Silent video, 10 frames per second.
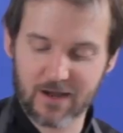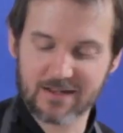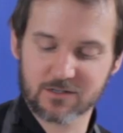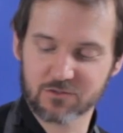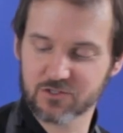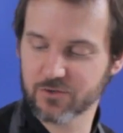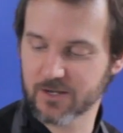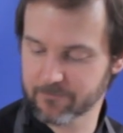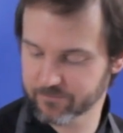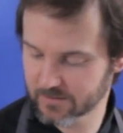as I was doing it.
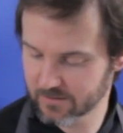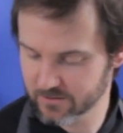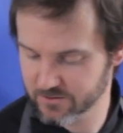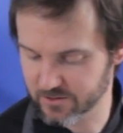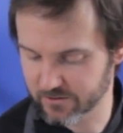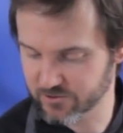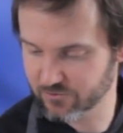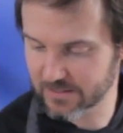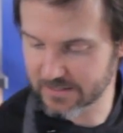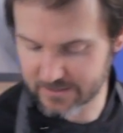So this
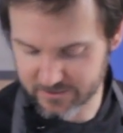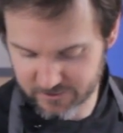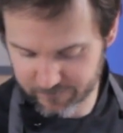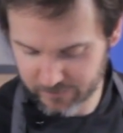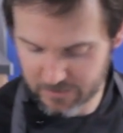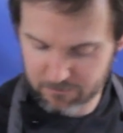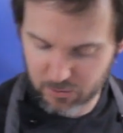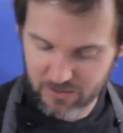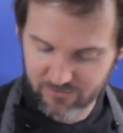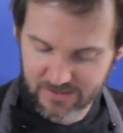really is,
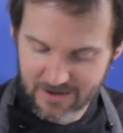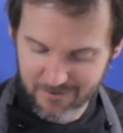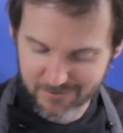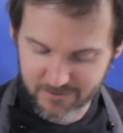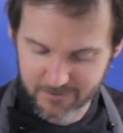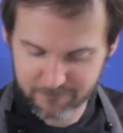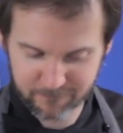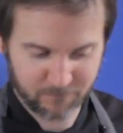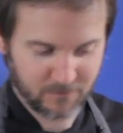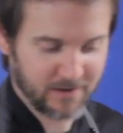pull everything out of
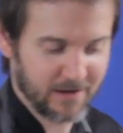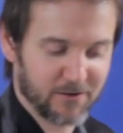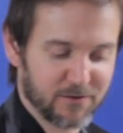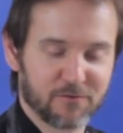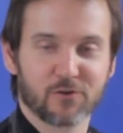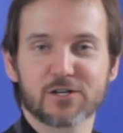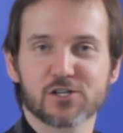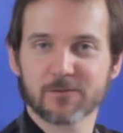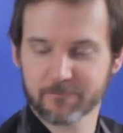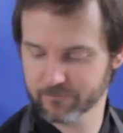the
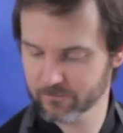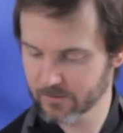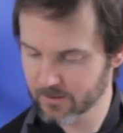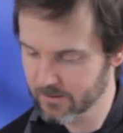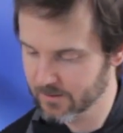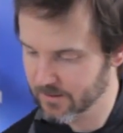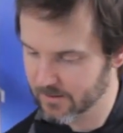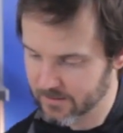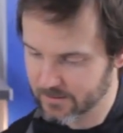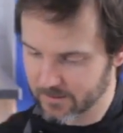fridge.
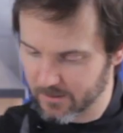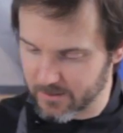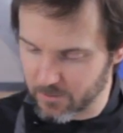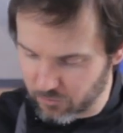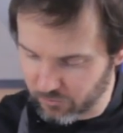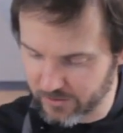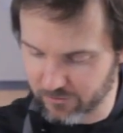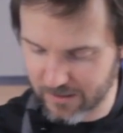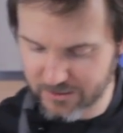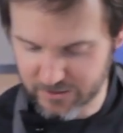I know we're all in a
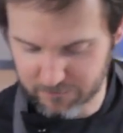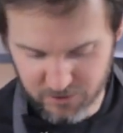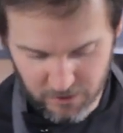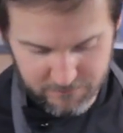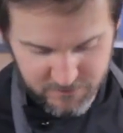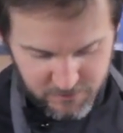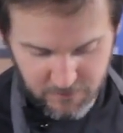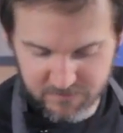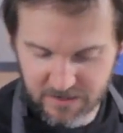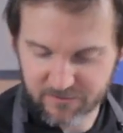rush sometimes, and
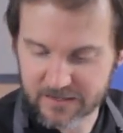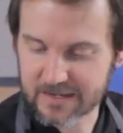I'm definitely an